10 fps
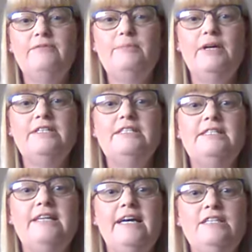
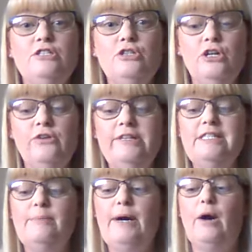Today's story is
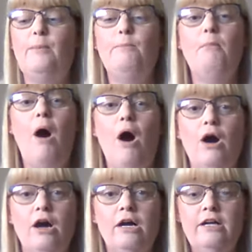about
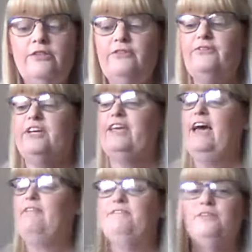Mog, the
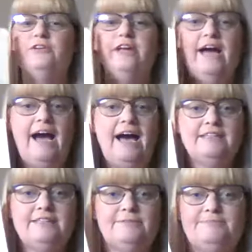forgetful cat.